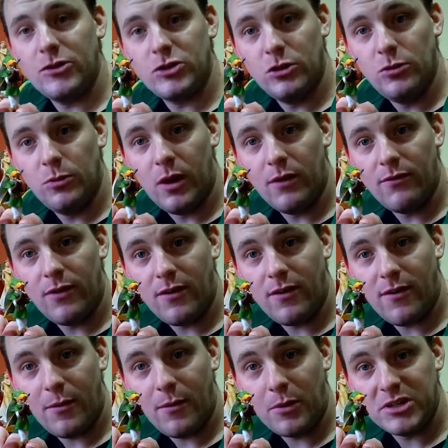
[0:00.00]
those two work
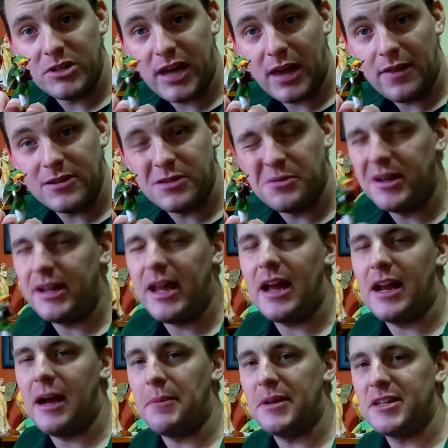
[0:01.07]
very, very well together. So we're going
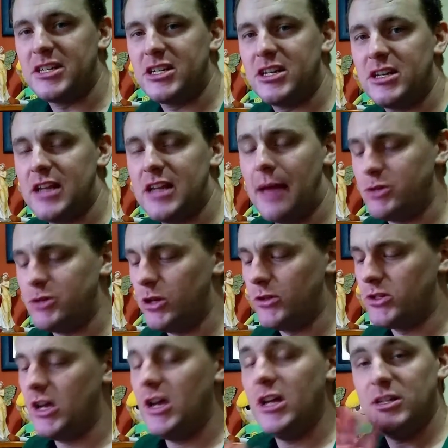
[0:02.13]
to get a couple of
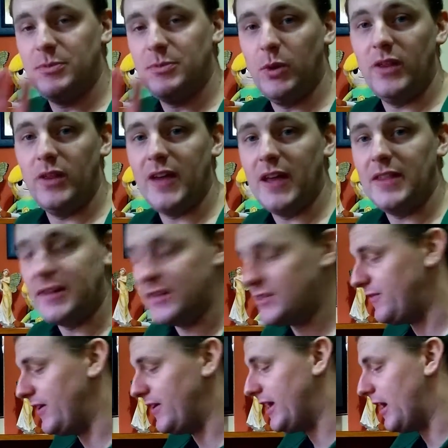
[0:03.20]
snapshots to put at the end of
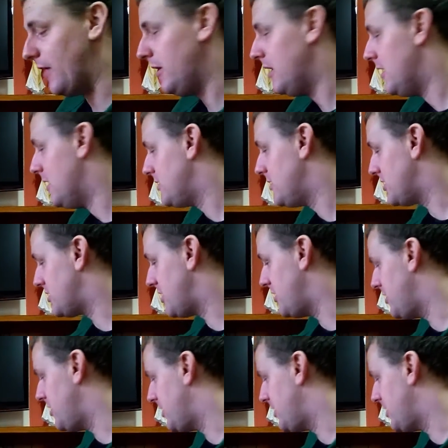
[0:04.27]
this video, just